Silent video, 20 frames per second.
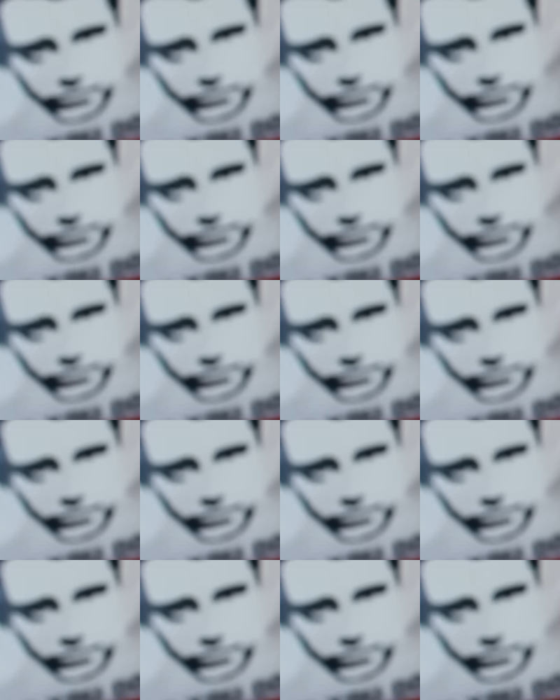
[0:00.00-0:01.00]

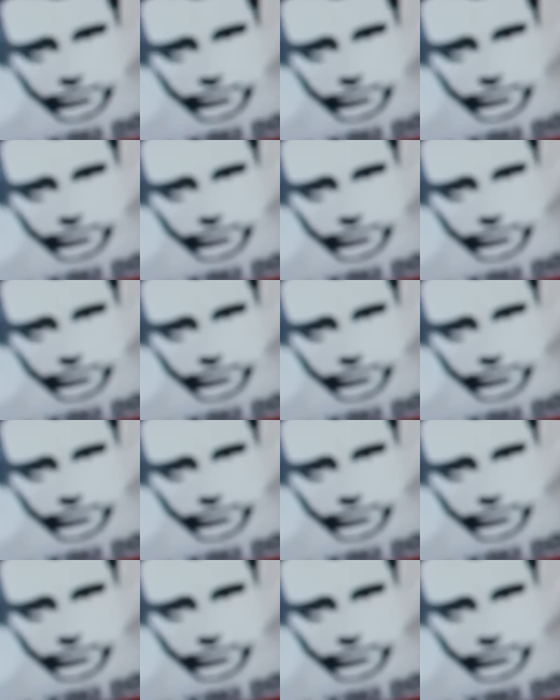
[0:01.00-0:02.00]

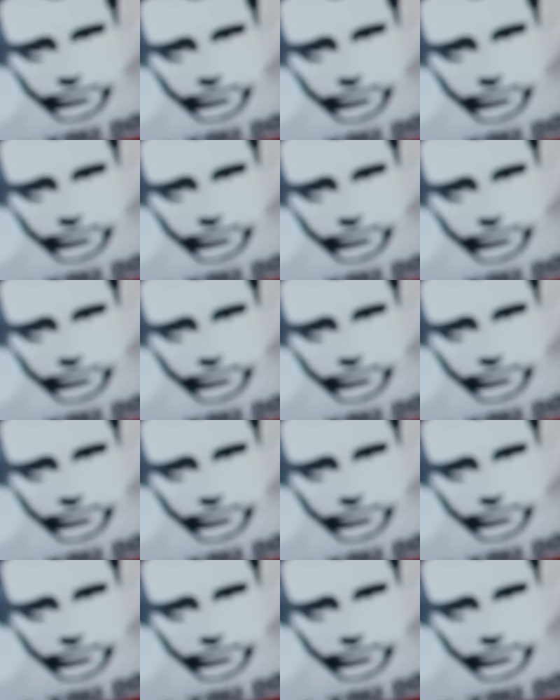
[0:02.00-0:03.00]

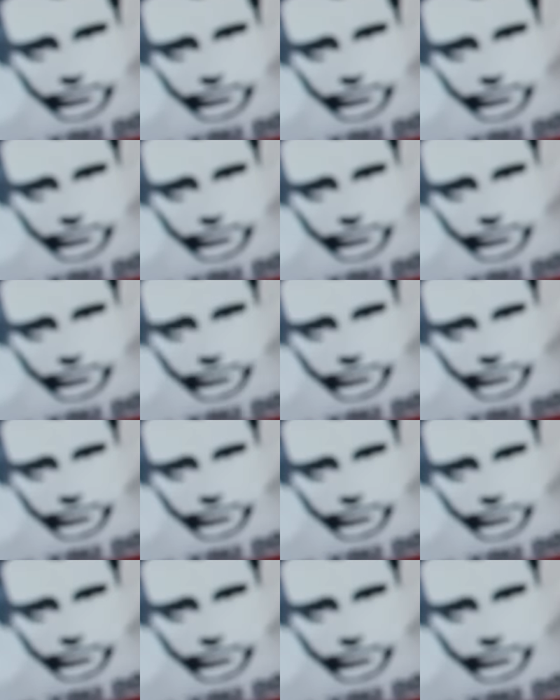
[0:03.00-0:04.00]

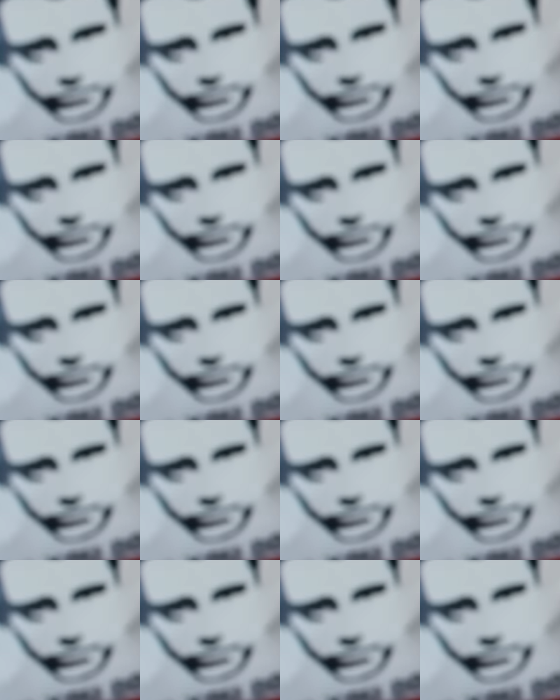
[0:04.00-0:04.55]
(silent)